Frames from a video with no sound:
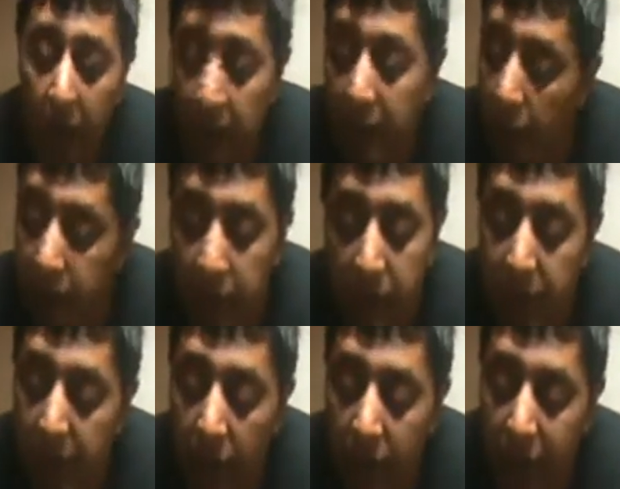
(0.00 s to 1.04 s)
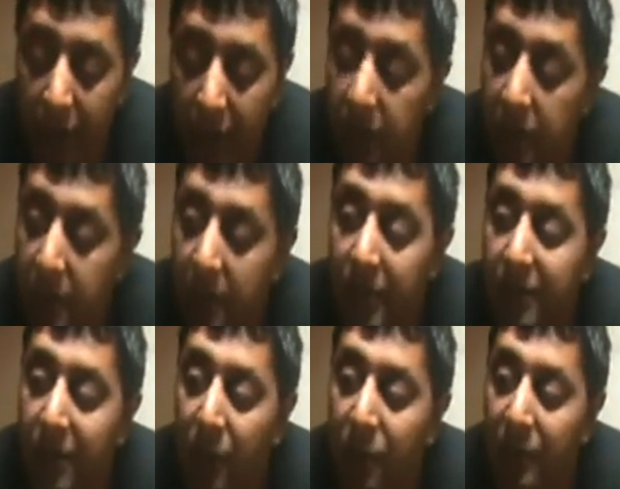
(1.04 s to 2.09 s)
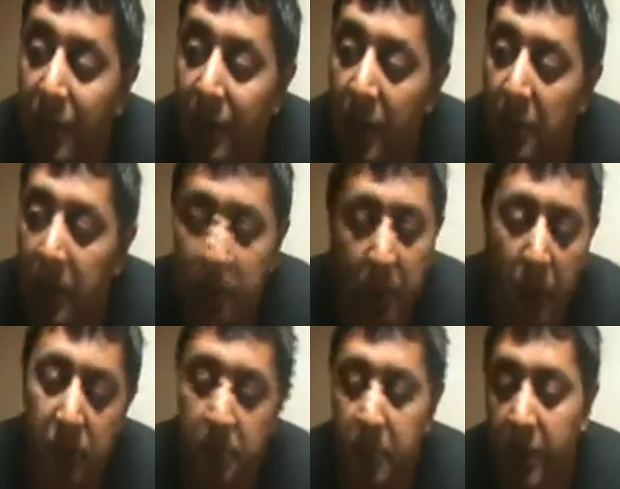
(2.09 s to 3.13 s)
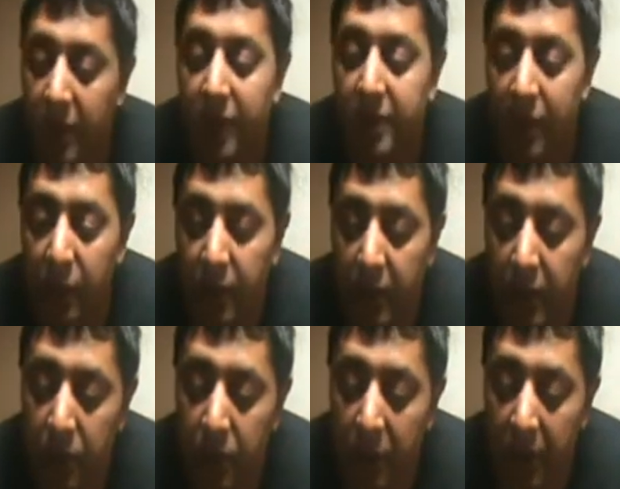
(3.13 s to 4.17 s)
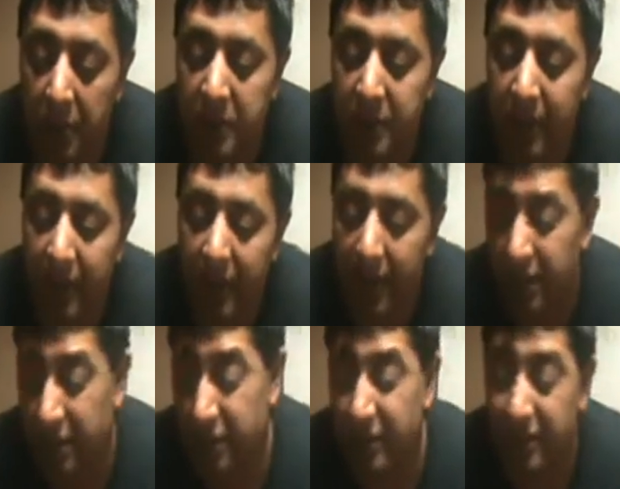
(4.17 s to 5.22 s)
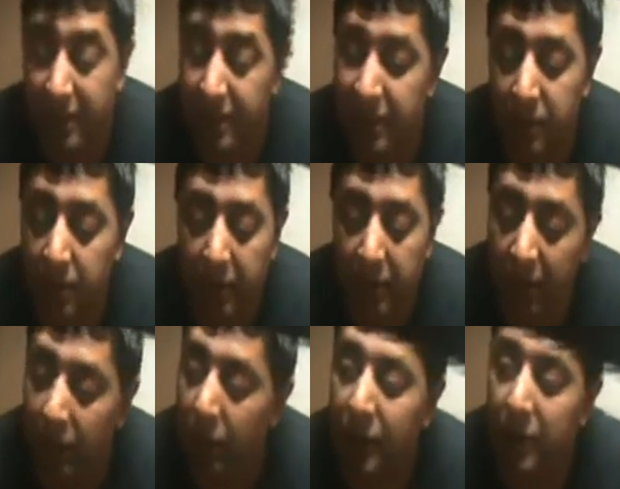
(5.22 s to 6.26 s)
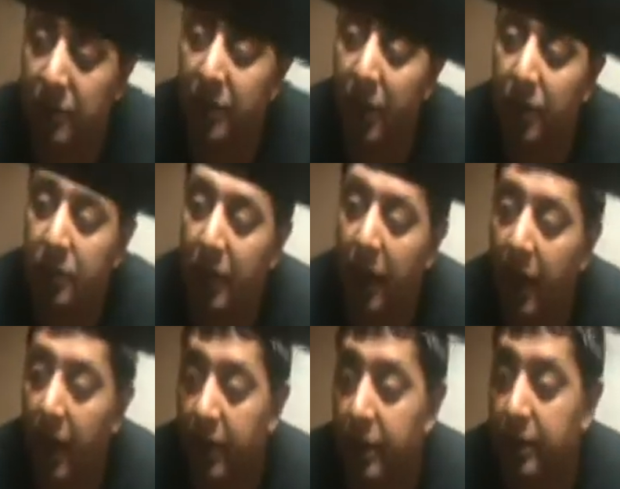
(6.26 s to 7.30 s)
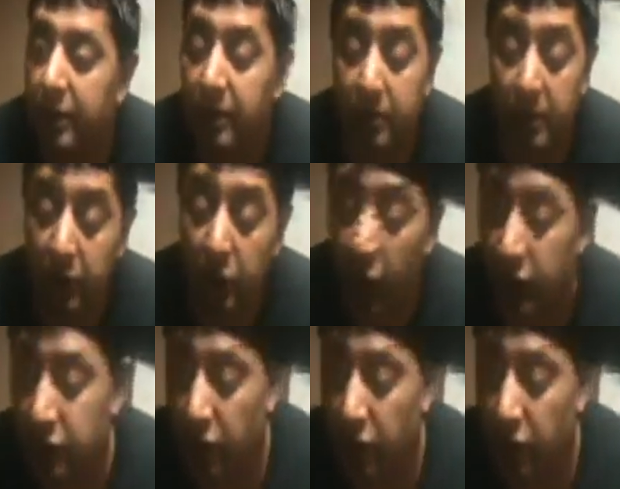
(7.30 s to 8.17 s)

Yeah, I mean, that's something I learned myself. You know, I mean, most guys out there who MC, just something they learn themselves. And I